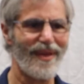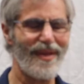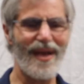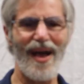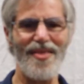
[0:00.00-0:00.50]

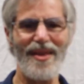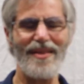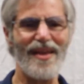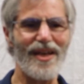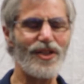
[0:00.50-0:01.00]
Yeah, I think
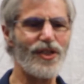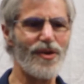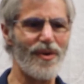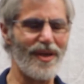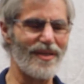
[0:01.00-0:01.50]
the
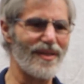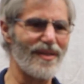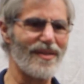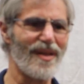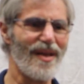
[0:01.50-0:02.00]
issue
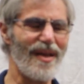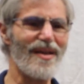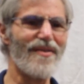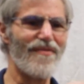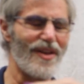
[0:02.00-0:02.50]
is
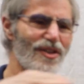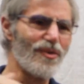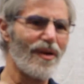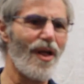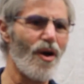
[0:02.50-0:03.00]

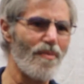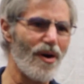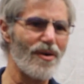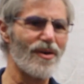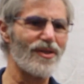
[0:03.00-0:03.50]
individual
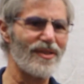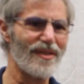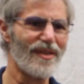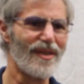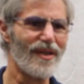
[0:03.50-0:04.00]
homeowners
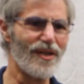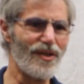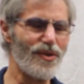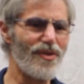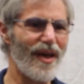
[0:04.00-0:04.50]
can
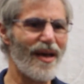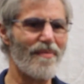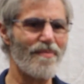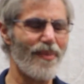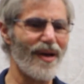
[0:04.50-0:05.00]
do that,
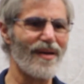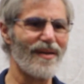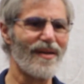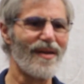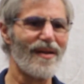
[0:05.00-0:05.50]
but
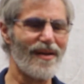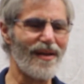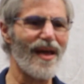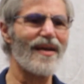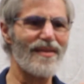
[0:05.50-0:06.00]

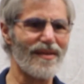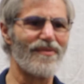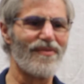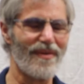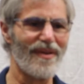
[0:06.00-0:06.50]

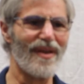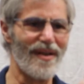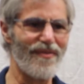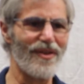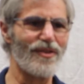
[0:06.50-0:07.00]
collective
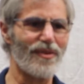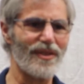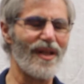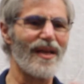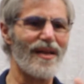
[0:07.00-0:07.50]

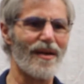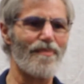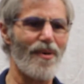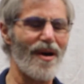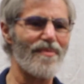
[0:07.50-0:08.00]
individuals like an
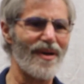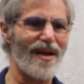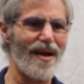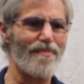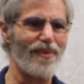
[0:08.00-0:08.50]
apartment
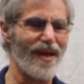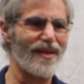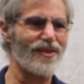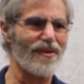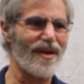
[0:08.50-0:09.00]

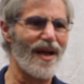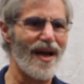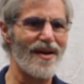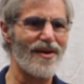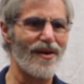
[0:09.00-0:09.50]
complex or a
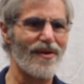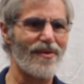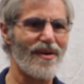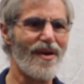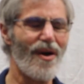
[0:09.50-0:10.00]

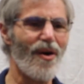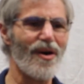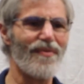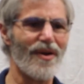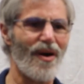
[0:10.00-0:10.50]
condo or
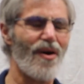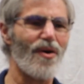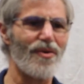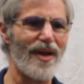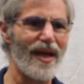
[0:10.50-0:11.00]
even a
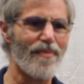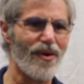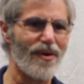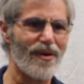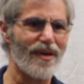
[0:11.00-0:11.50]
whole
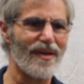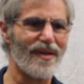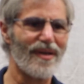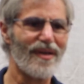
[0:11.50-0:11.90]
neighborhood,